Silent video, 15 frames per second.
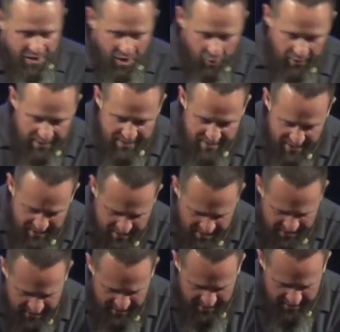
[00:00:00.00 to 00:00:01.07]
I didn't know
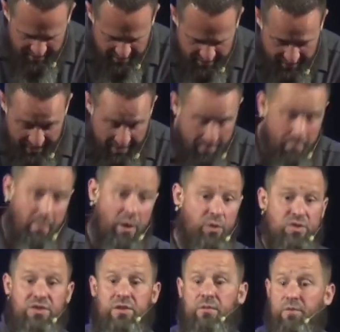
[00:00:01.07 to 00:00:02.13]
existed
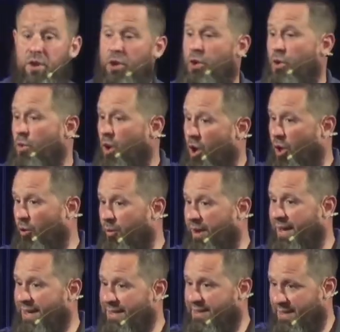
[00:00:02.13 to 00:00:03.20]
that most of you
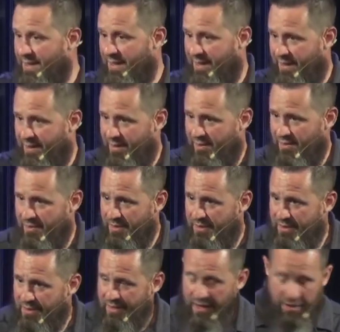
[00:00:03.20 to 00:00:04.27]
already did.
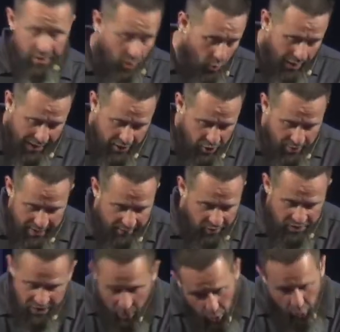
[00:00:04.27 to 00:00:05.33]
I don't know why
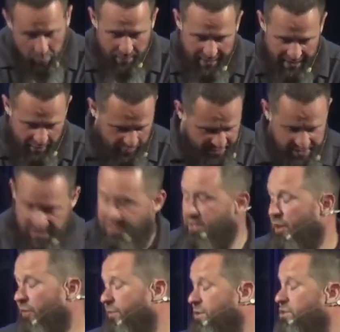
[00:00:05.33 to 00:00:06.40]
you never told me I was a